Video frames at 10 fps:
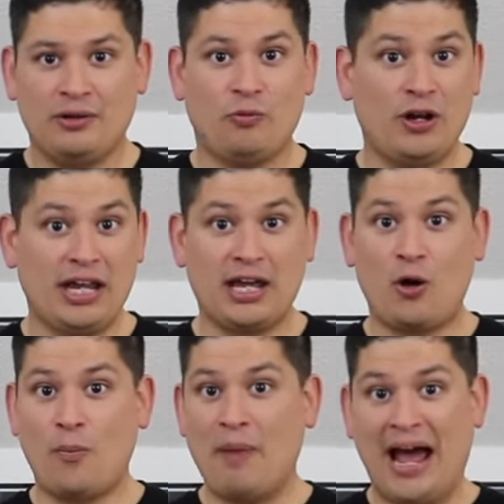when they
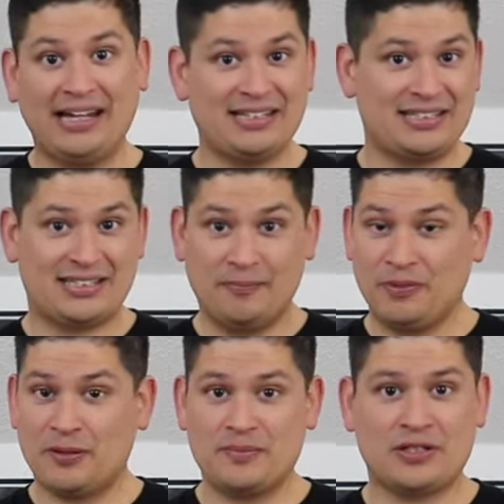go bad, the
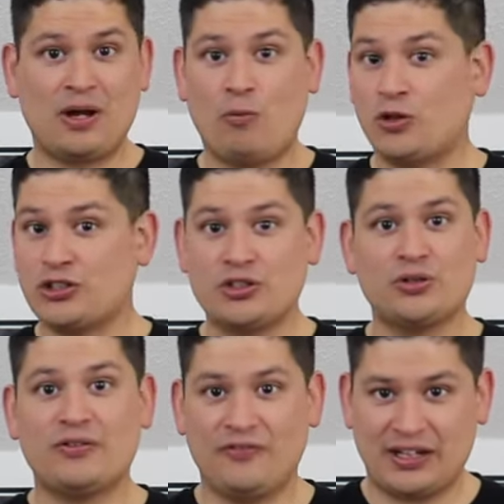symptoms, and what to do
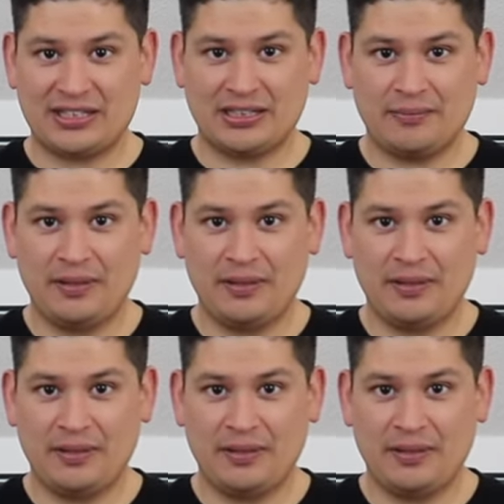to fix them.